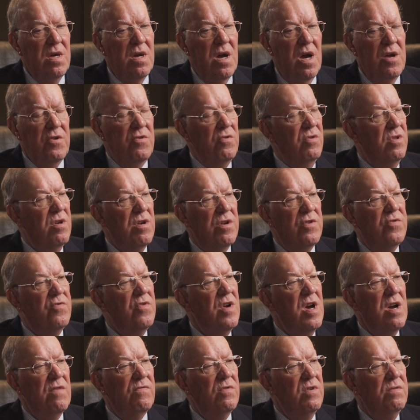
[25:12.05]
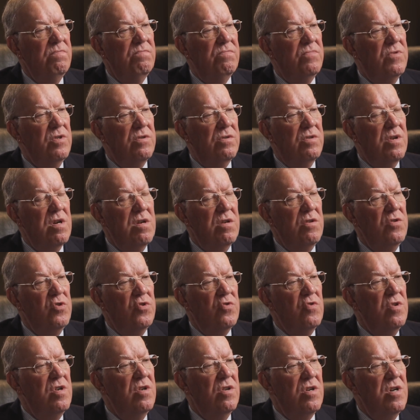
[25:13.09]
I do a lot of traveling, just kind of
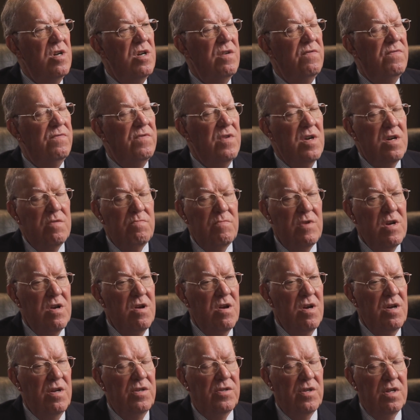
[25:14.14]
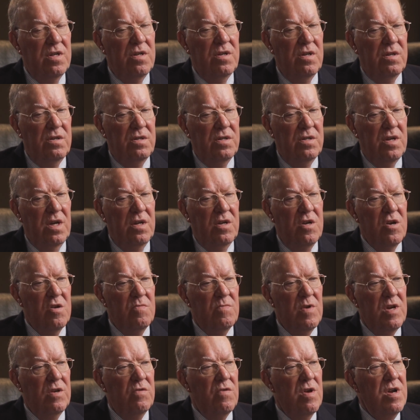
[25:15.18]
enjoy life, not married. I said, I take care of
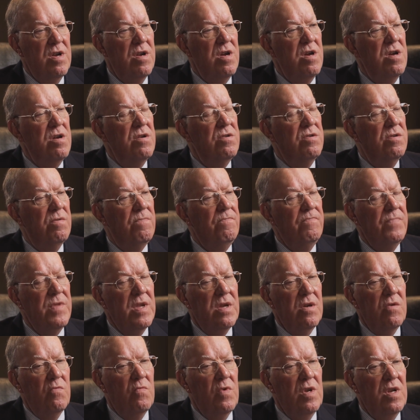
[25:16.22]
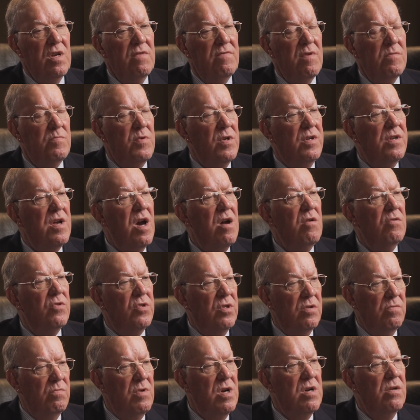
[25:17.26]
my great aunt. We live up at
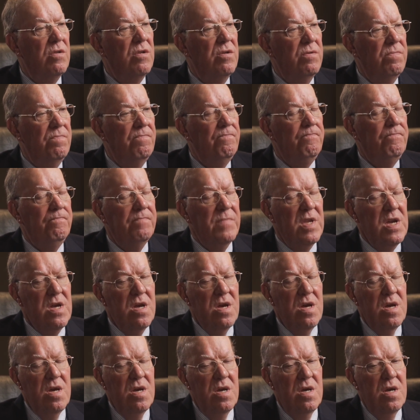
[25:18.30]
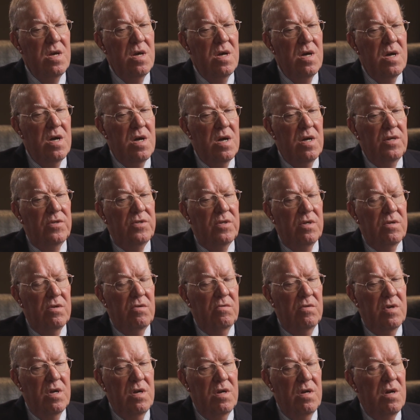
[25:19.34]
Towson, Maryland. I said,
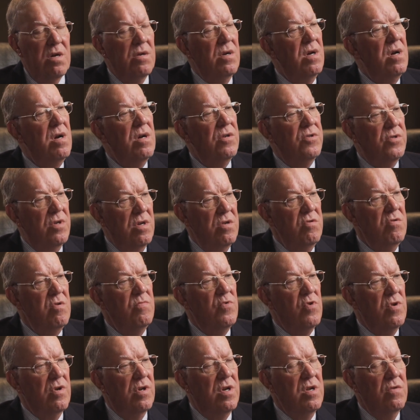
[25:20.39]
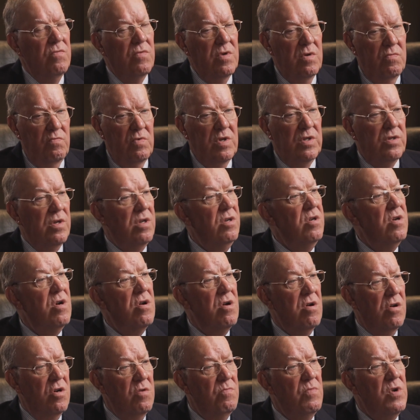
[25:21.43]
okay, I'll, I'll send you a book. And we said
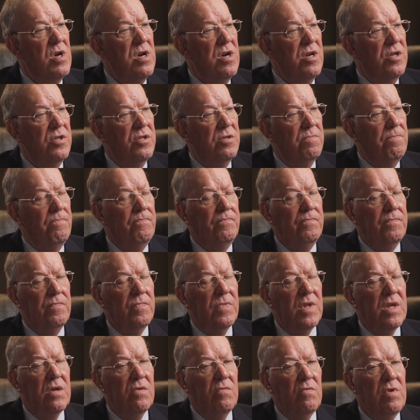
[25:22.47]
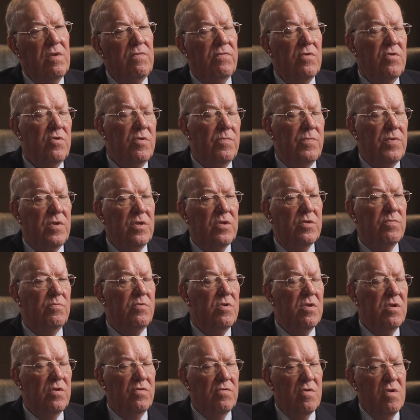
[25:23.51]
our goodbyes. We flew to
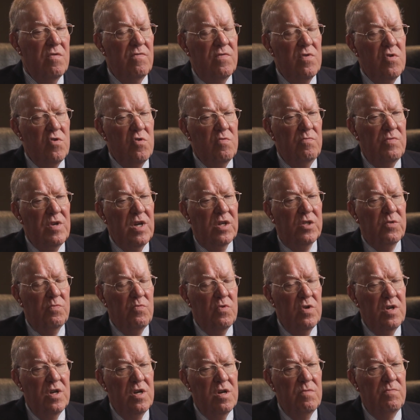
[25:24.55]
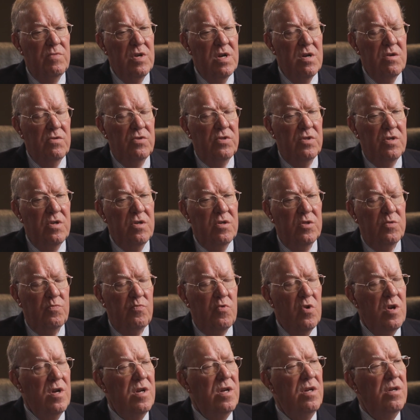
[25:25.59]
Pittsburgh, drove home. Next morning, I'm downstairs
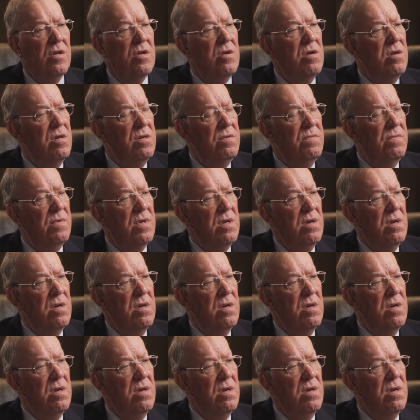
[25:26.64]
praying, God,